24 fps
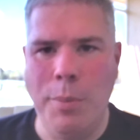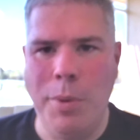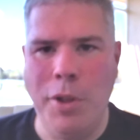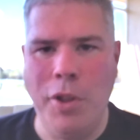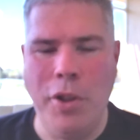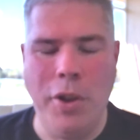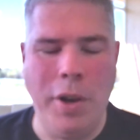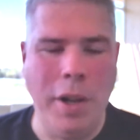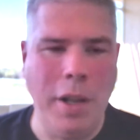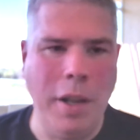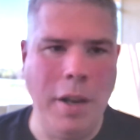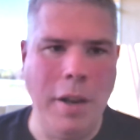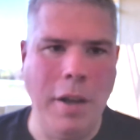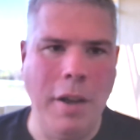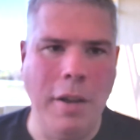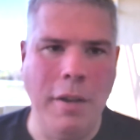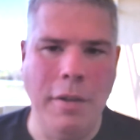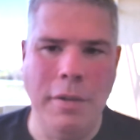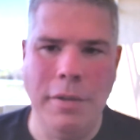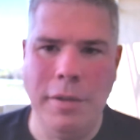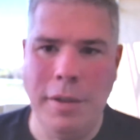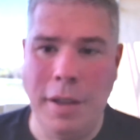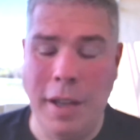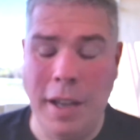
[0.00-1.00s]
ability to
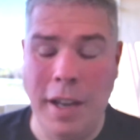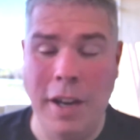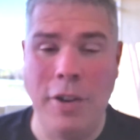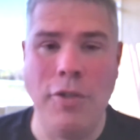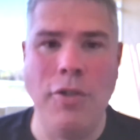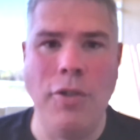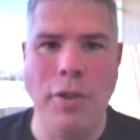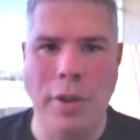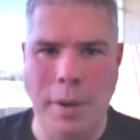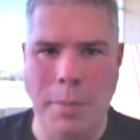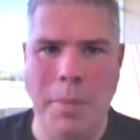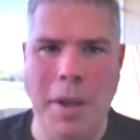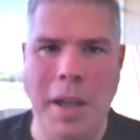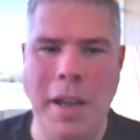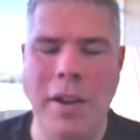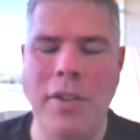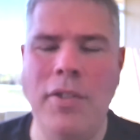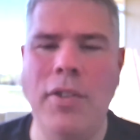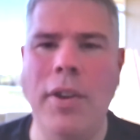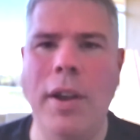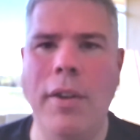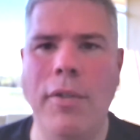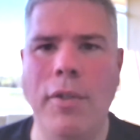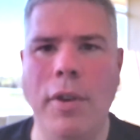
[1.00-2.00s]
actually pay
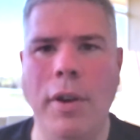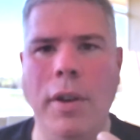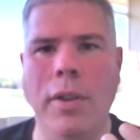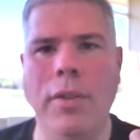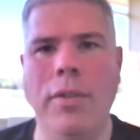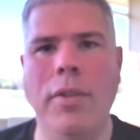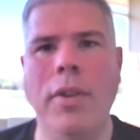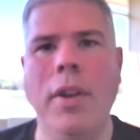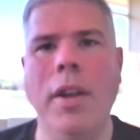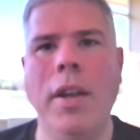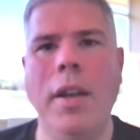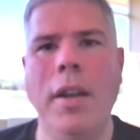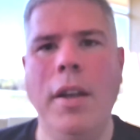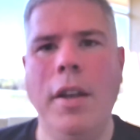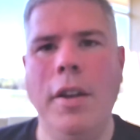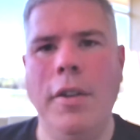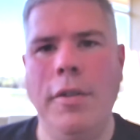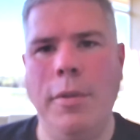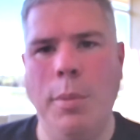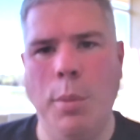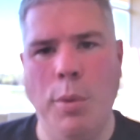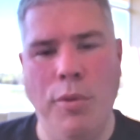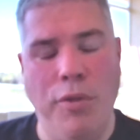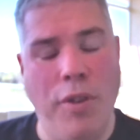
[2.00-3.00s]
severance
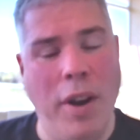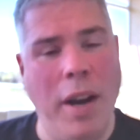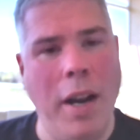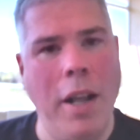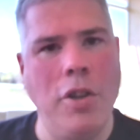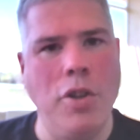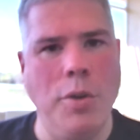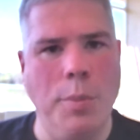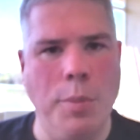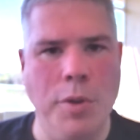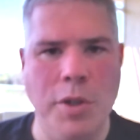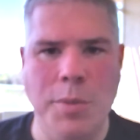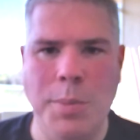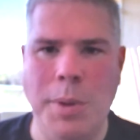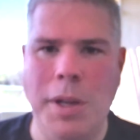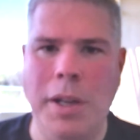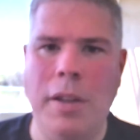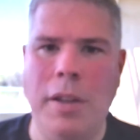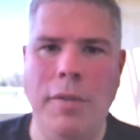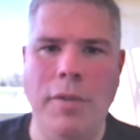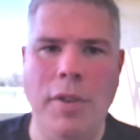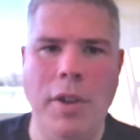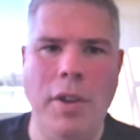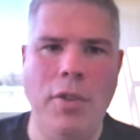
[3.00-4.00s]
from a financial
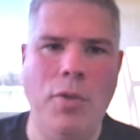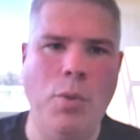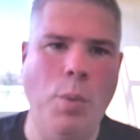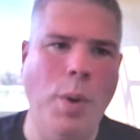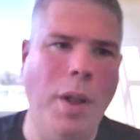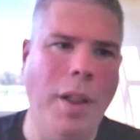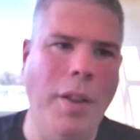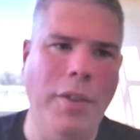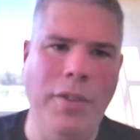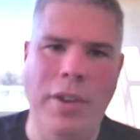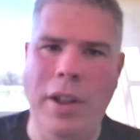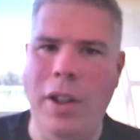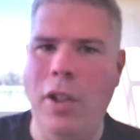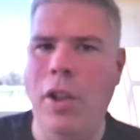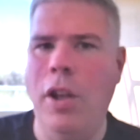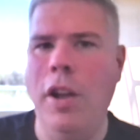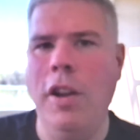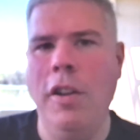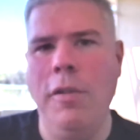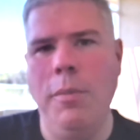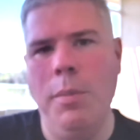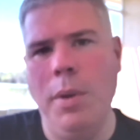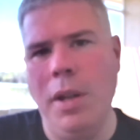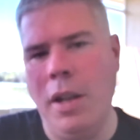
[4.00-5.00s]
perspective, as well as how
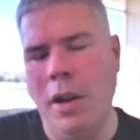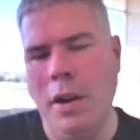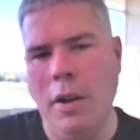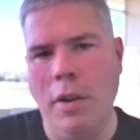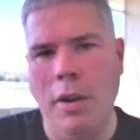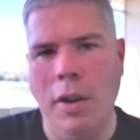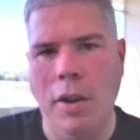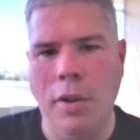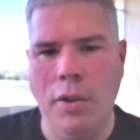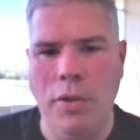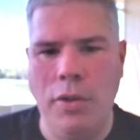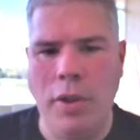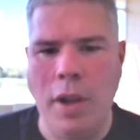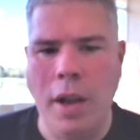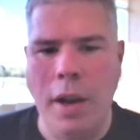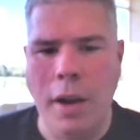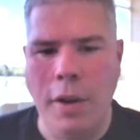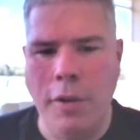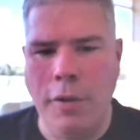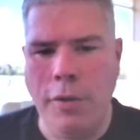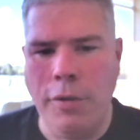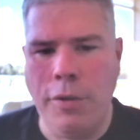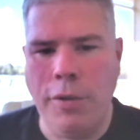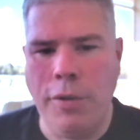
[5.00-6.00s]
long you've been there and
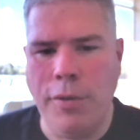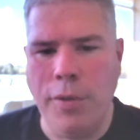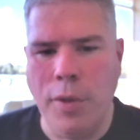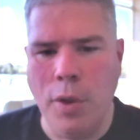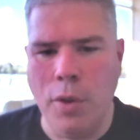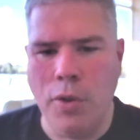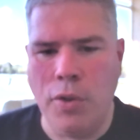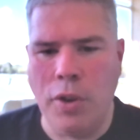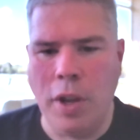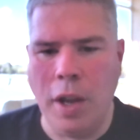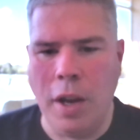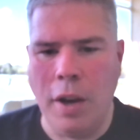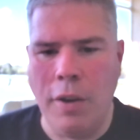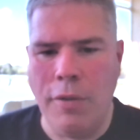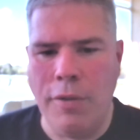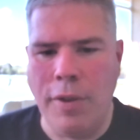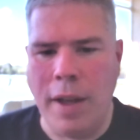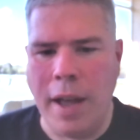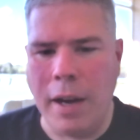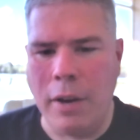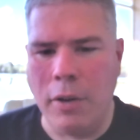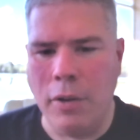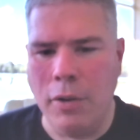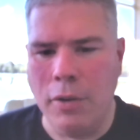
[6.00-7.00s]
those kind of
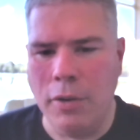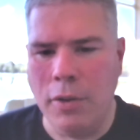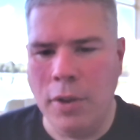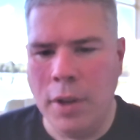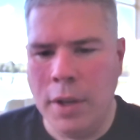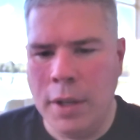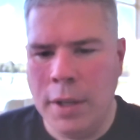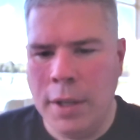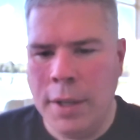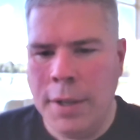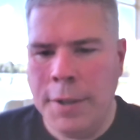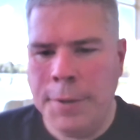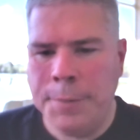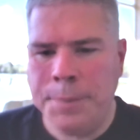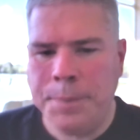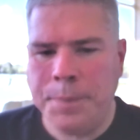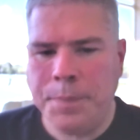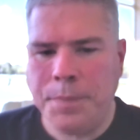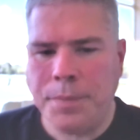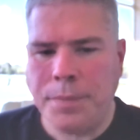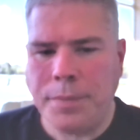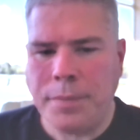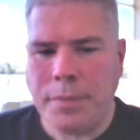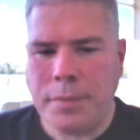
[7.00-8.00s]
factors.
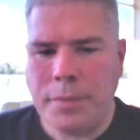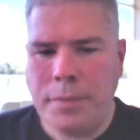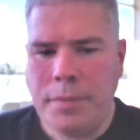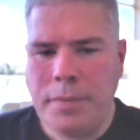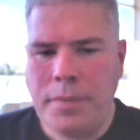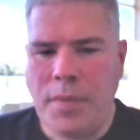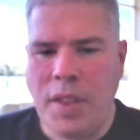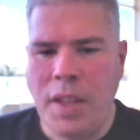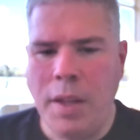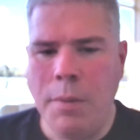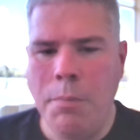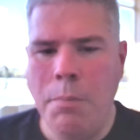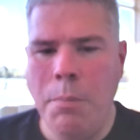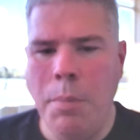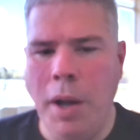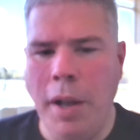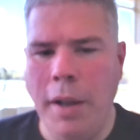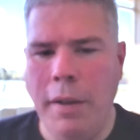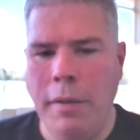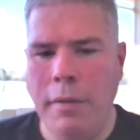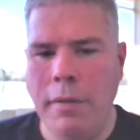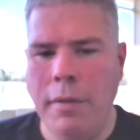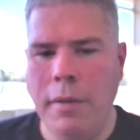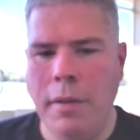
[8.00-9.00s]

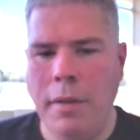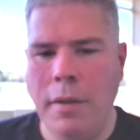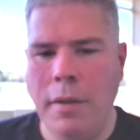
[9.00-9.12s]
But